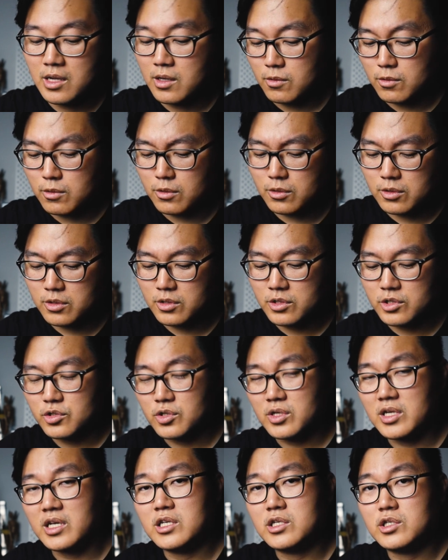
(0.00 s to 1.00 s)
Or
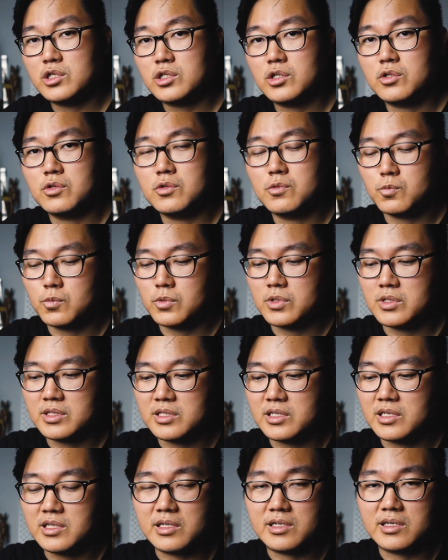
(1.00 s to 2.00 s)
you can shoot with
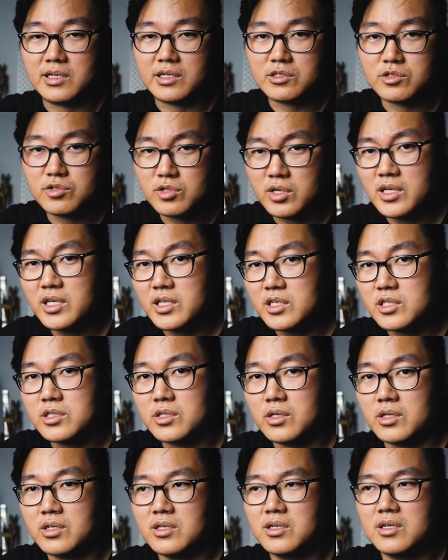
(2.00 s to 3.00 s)
the electronic
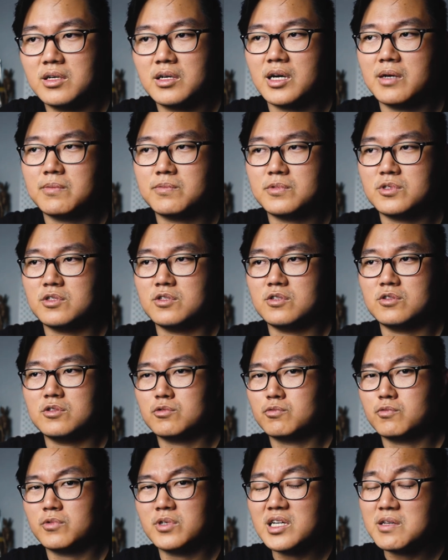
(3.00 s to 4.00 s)
shutter up to
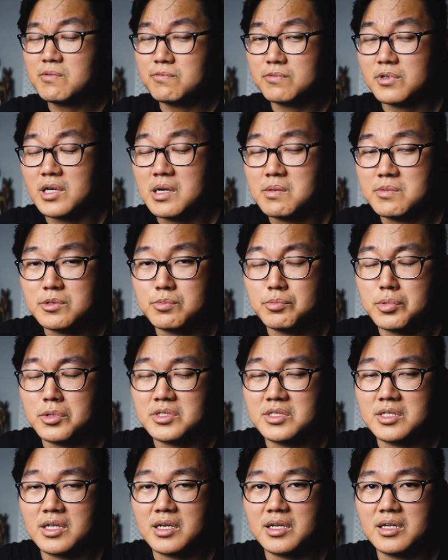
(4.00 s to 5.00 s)
20 frames per
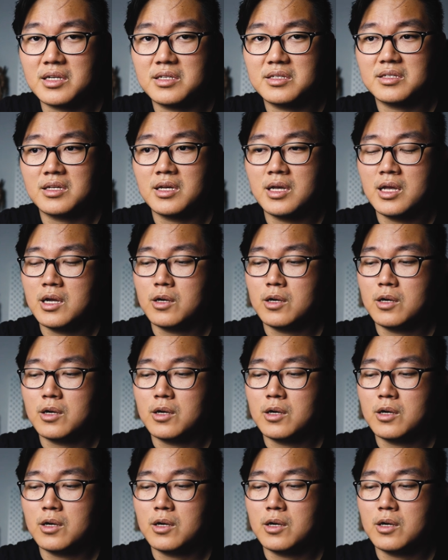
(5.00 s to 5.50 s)
second